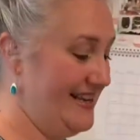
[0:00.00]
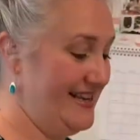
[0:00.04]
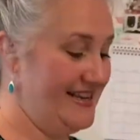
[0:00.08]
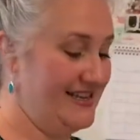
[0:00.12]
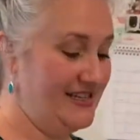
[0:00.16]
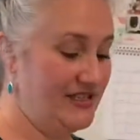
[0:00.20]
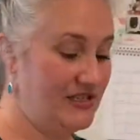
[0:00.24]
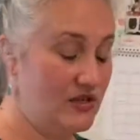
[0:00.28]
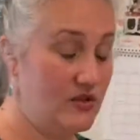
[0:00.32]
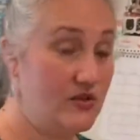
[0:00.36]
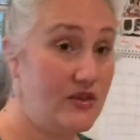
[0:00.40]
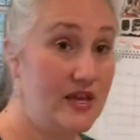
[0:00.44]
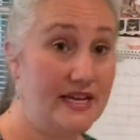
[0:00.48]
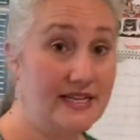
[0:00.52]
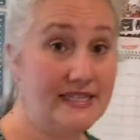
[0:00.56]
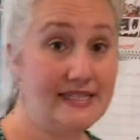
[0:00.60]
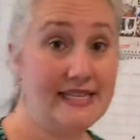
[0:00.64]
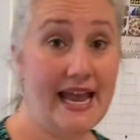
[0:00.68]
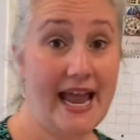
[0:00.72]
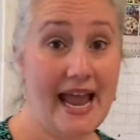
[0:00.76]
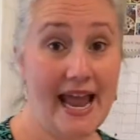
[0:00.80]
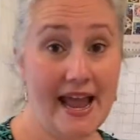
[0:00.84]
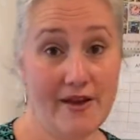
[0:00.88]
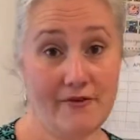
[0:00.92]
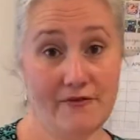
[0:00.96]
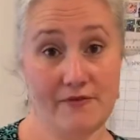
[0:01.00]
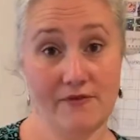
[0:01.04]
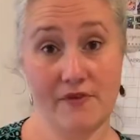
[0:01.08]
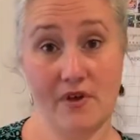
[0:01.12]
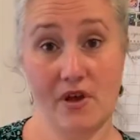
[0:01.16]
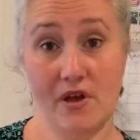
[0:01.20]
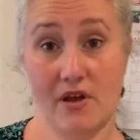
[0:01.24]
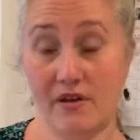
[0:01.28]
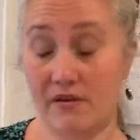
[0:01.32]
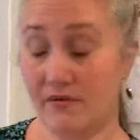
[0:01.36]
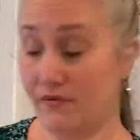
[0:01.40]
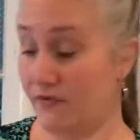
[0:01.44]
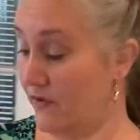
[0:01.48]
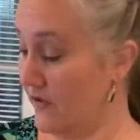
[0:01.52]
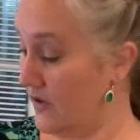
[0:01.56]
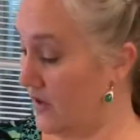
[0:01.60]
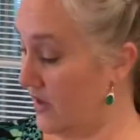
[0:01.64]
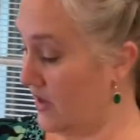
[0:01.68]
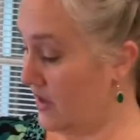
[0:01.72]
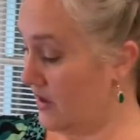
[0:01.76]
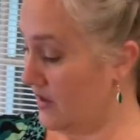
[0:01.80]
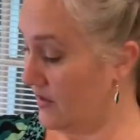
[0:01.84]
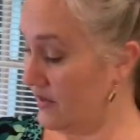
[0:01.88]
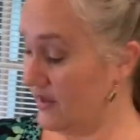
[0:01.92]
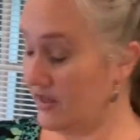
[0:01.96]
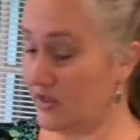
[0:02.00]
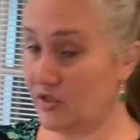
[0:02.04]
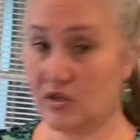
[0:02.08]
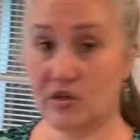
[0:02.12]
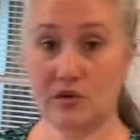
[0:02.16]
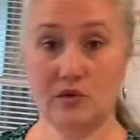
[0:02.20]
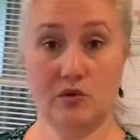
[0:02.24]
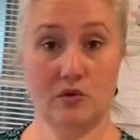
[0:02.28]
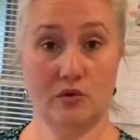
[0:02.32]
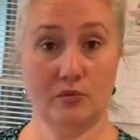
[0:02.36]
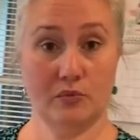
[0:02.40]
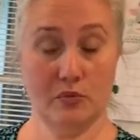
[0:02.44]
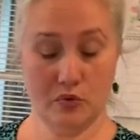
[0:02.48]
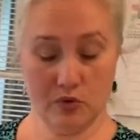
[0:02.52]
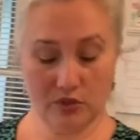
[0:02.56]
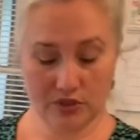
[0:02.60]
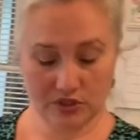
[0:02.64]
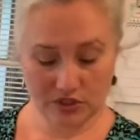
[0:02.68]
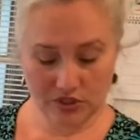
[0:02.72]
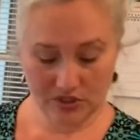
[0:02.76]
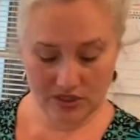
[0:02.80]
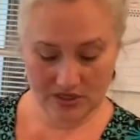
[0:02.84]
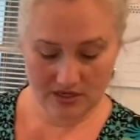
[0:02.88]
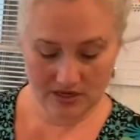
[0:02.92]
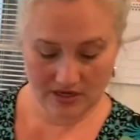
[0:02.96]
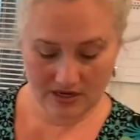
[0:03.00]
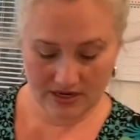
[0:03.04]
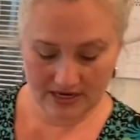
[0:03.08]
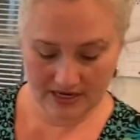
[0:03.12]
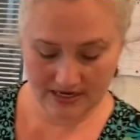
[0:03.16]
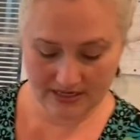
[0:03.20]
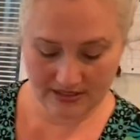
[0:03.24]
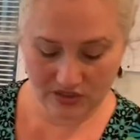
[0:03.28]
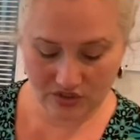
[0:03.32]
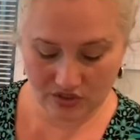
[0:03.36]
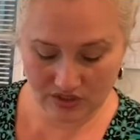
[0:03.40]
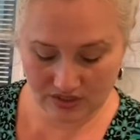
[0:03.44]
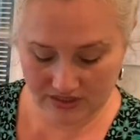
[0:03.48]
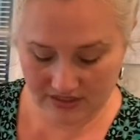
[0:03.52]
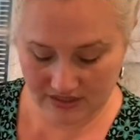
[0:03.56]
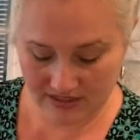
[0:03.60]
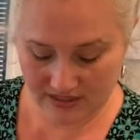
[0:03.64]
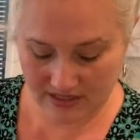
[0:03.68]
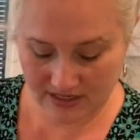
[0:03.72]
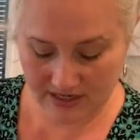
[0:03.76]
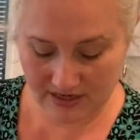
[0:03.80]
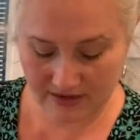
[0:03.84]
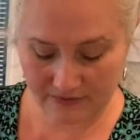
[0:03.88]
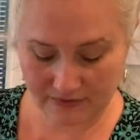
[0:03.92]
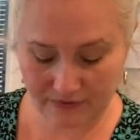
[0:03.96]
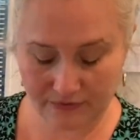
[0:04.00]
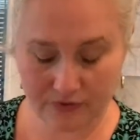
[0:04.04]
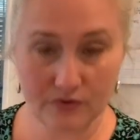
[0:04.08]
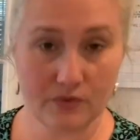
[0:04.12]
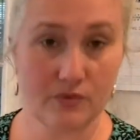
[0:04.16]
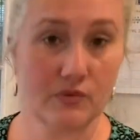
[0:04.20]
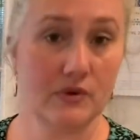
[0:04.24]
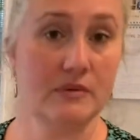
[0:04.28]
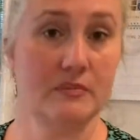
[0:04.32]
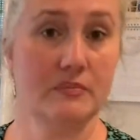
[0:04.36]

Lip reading: So that's half of the total portion, and it's just enough for one